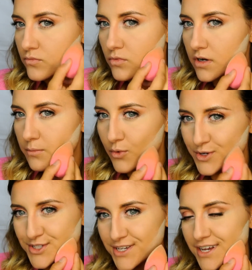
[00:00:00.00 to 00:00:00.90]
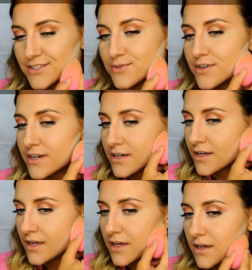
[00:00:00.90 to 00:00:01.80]
where I'm going to contour.
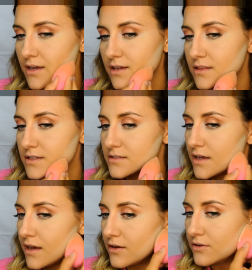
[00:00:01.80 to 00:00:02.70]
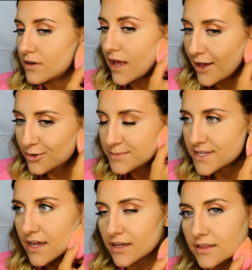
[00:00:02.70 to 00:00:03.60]
And this helps add